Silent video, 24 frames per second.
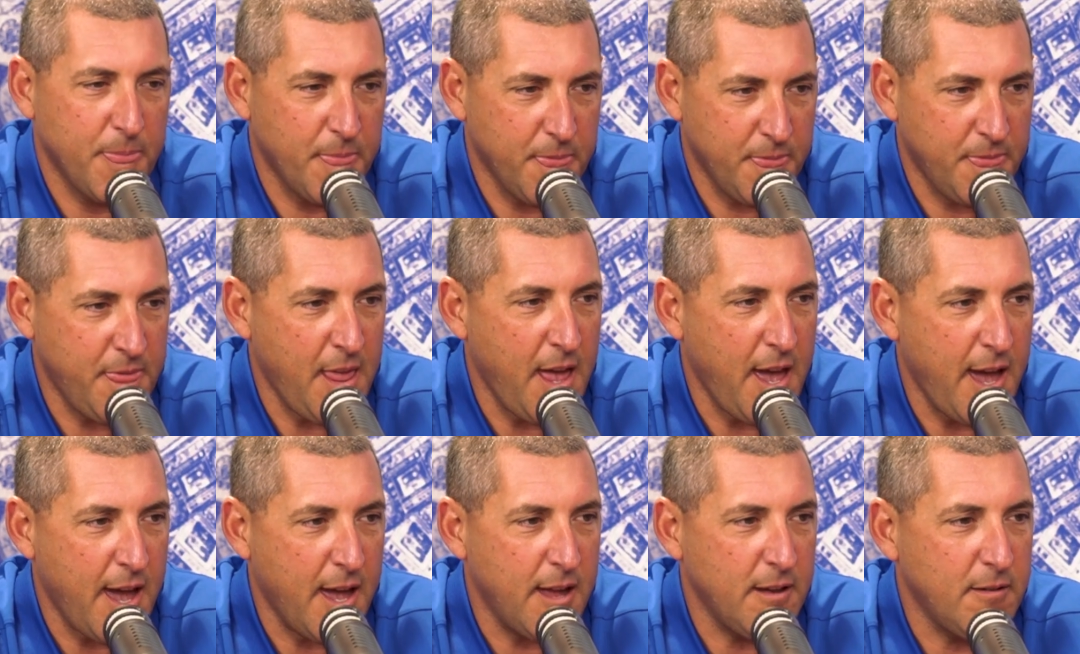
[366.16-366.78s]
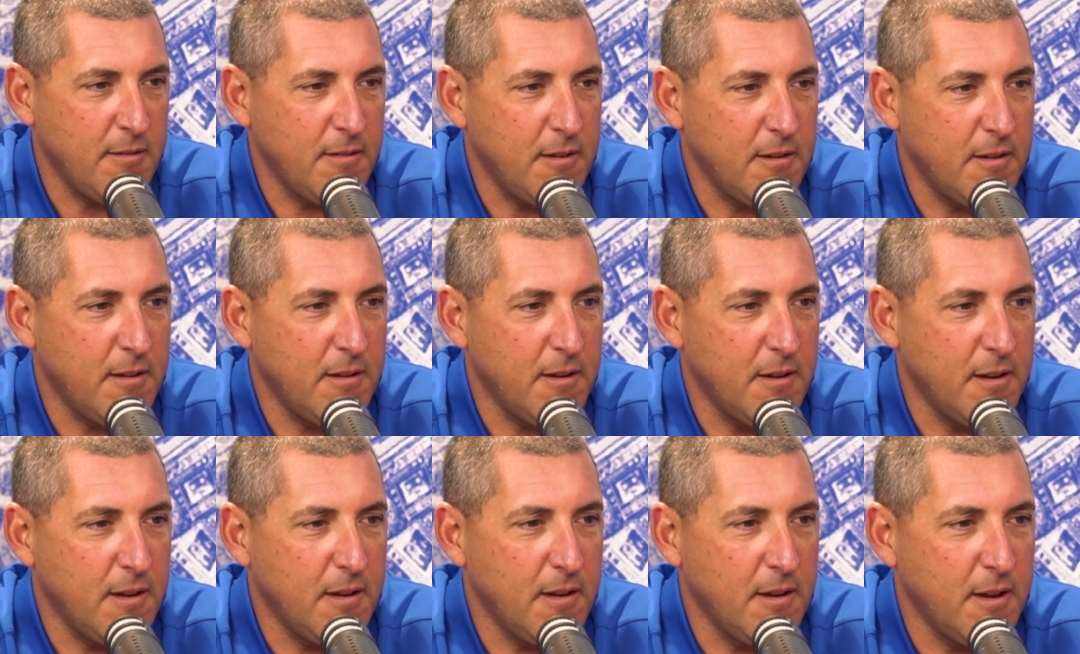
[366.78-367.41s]
that
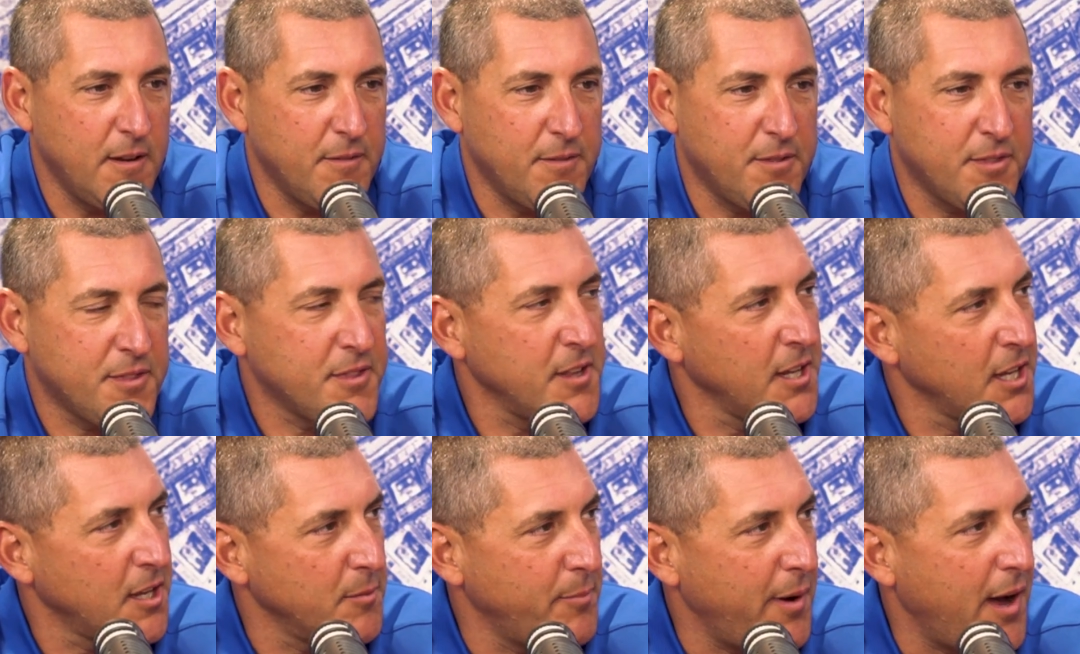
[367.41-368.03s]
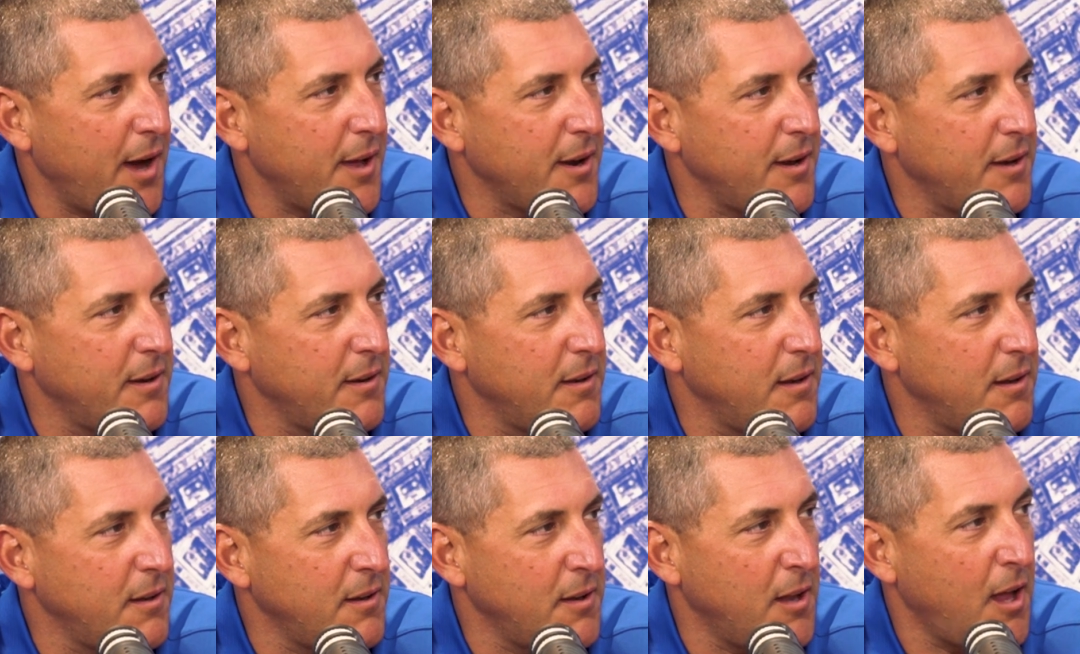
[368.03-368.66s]
and think about it,
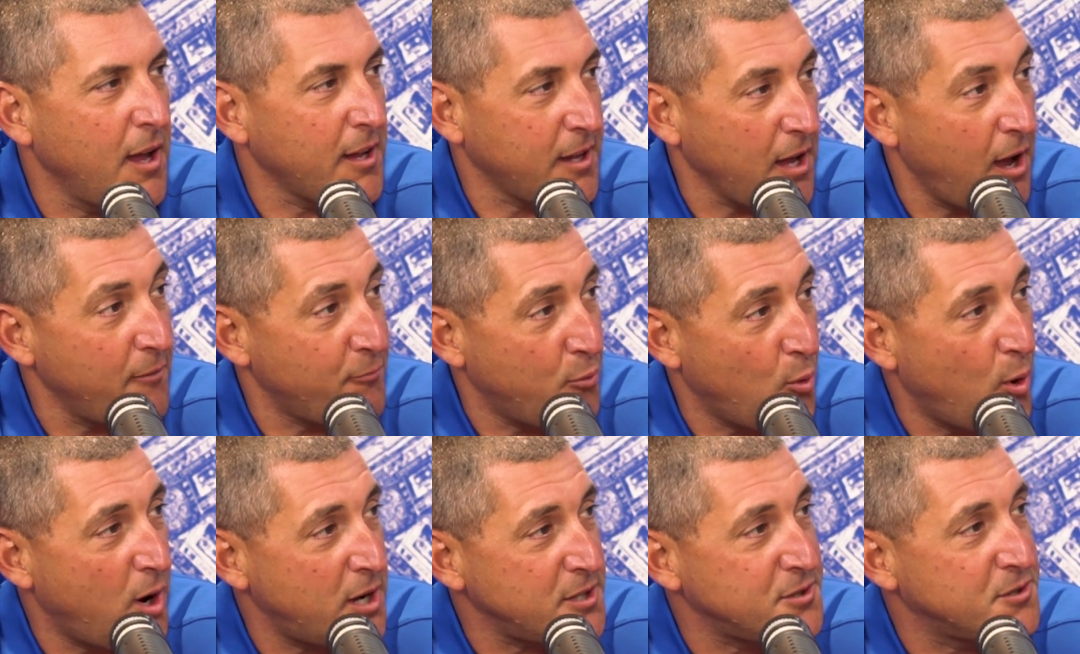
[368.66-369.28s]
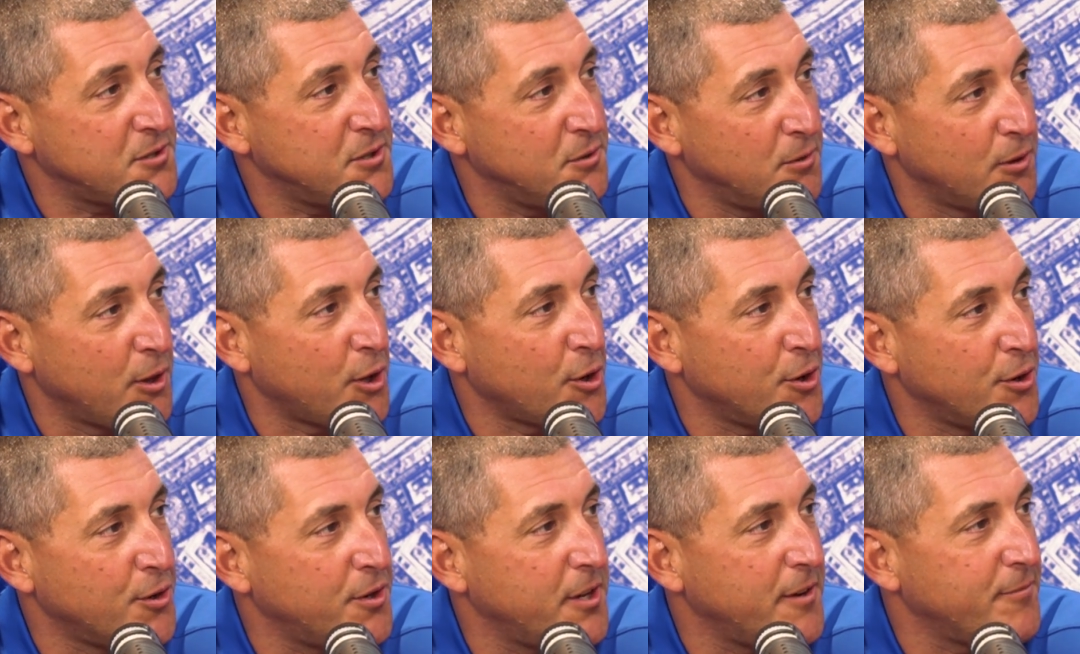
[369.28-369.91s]
like, I've watched you
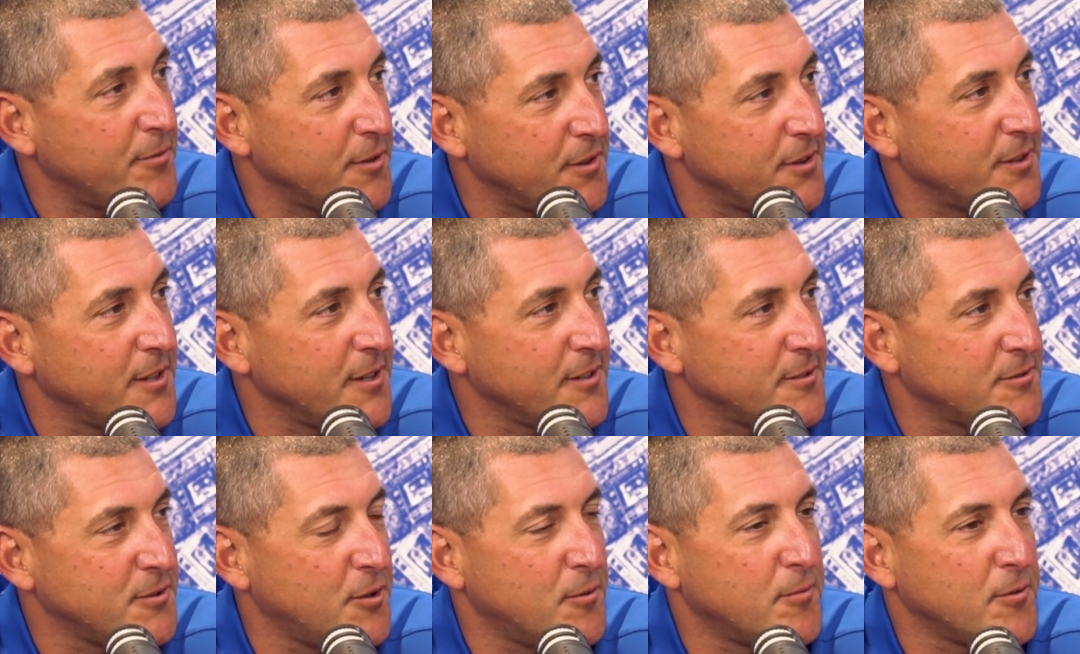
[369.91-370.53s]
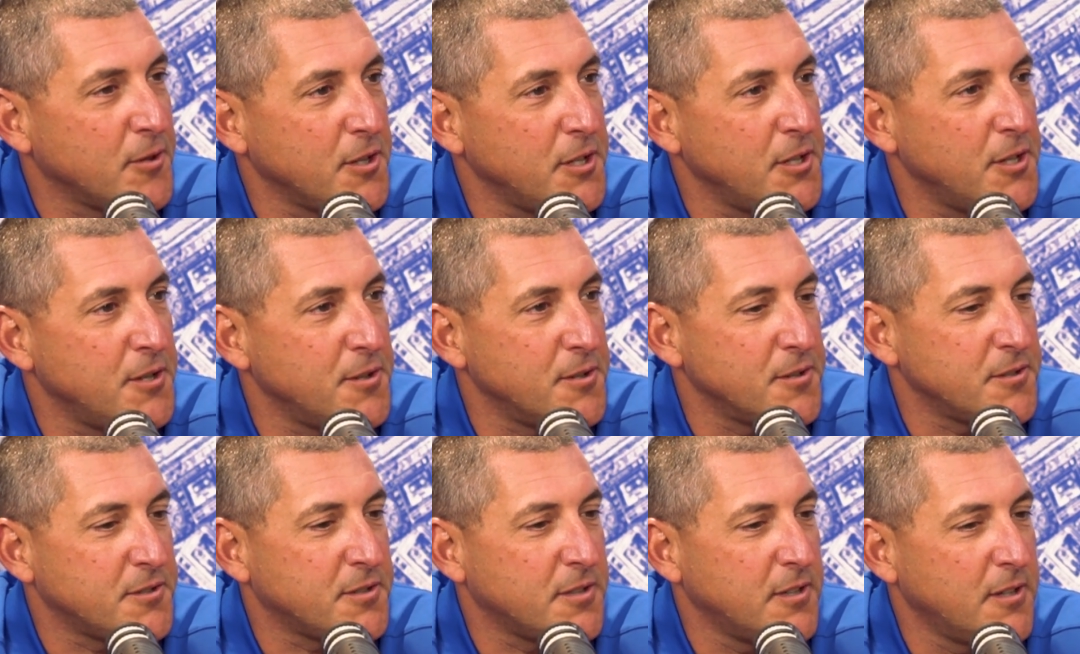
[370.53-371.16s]
learn different things over the
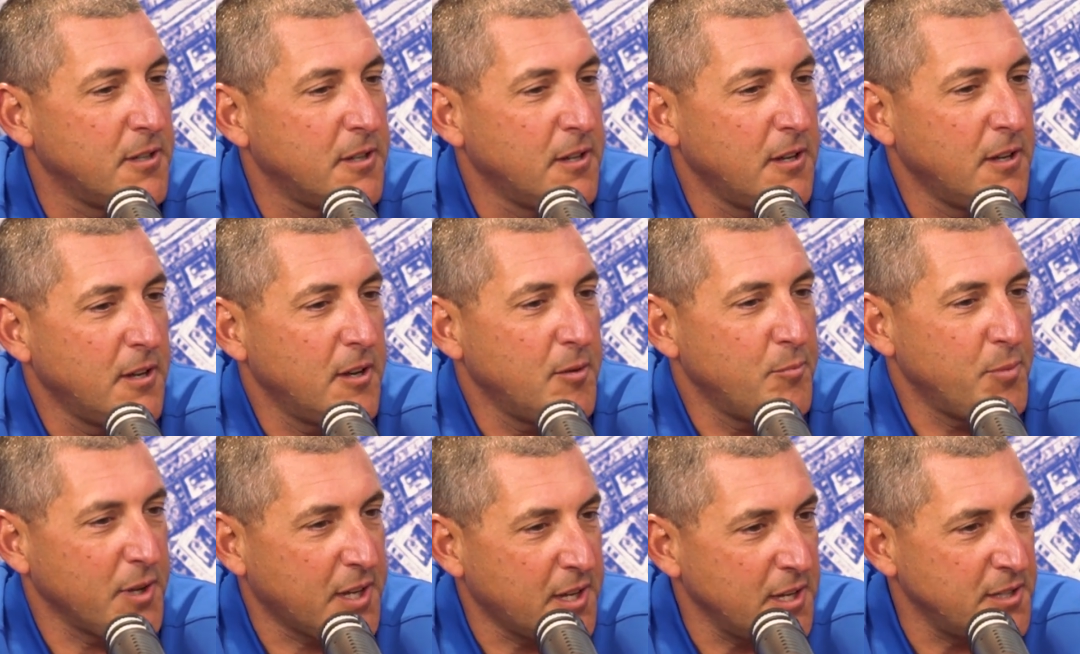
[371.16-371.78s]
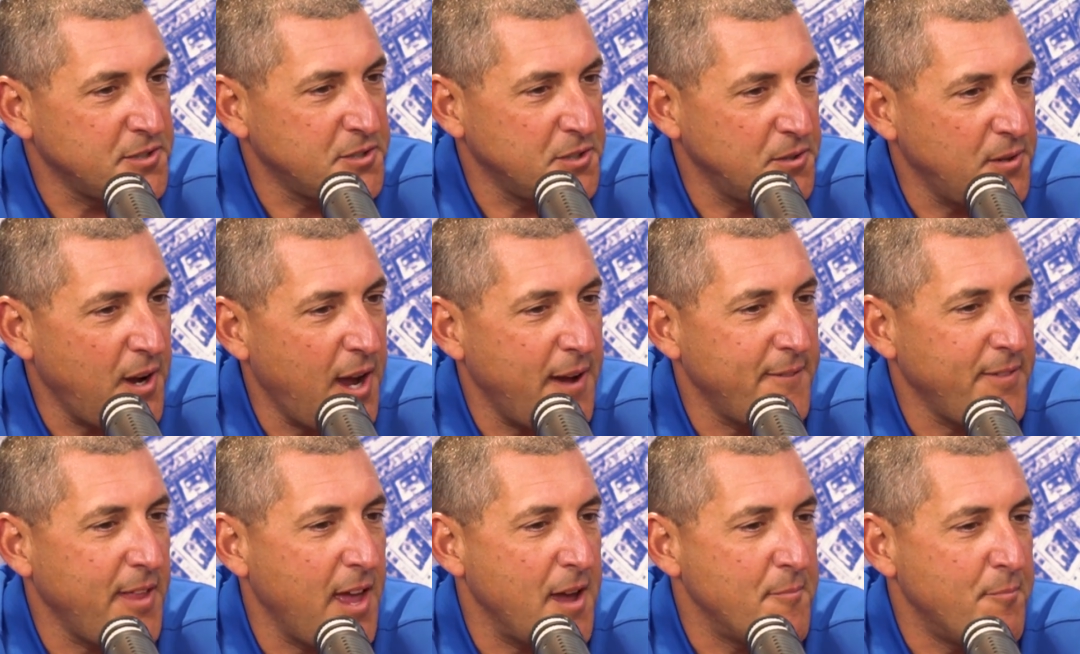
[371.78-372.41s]
years because you
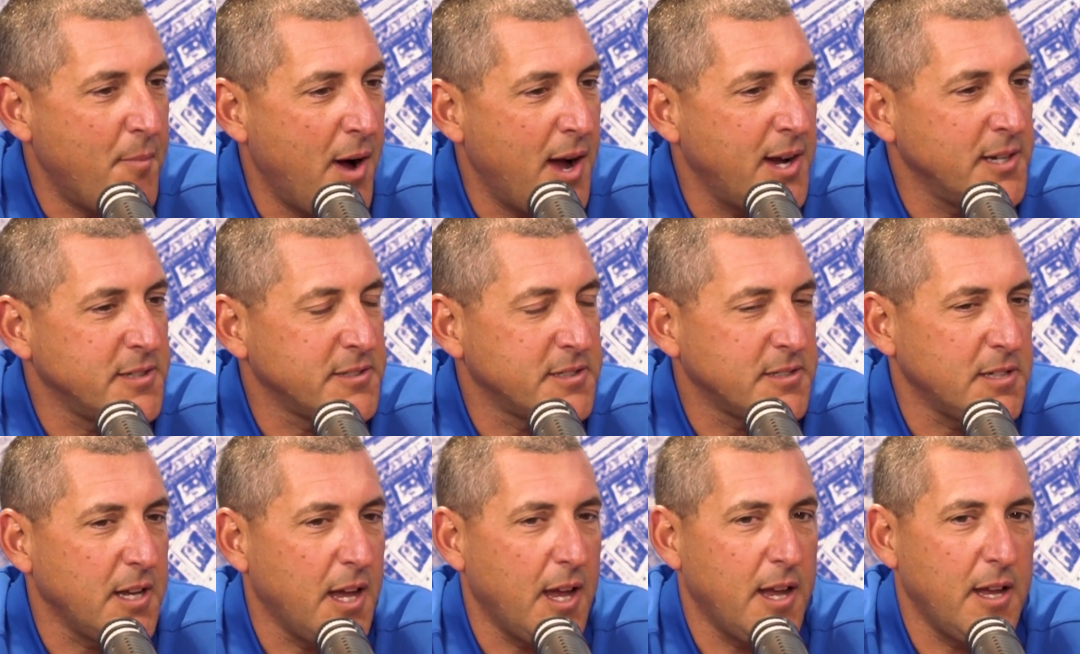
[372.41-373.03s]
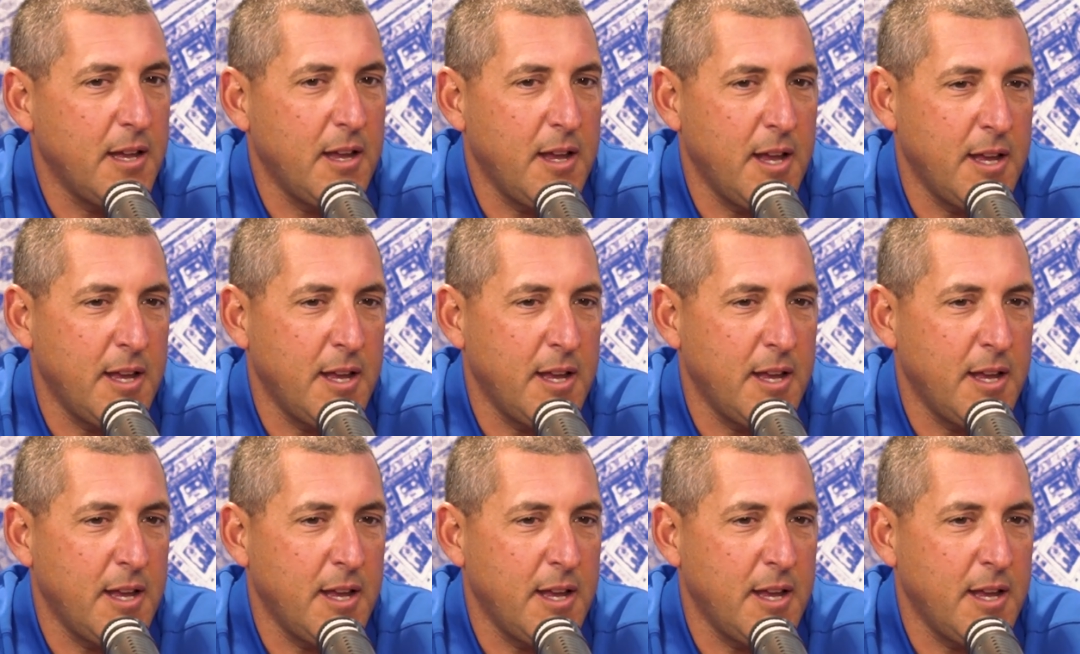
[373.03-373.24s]
have that mindset.